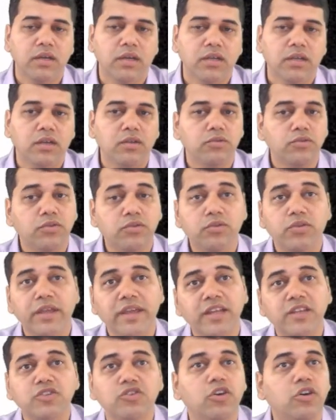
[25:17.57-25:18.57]
Now,
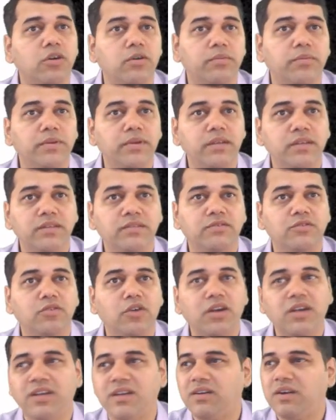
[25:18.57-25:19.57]
their job is
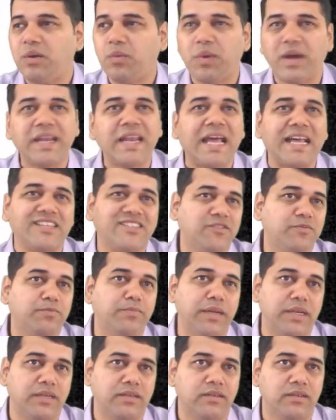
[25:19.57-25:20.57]
not one
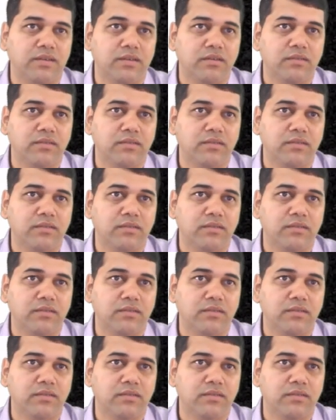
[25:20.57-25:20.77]
aspect.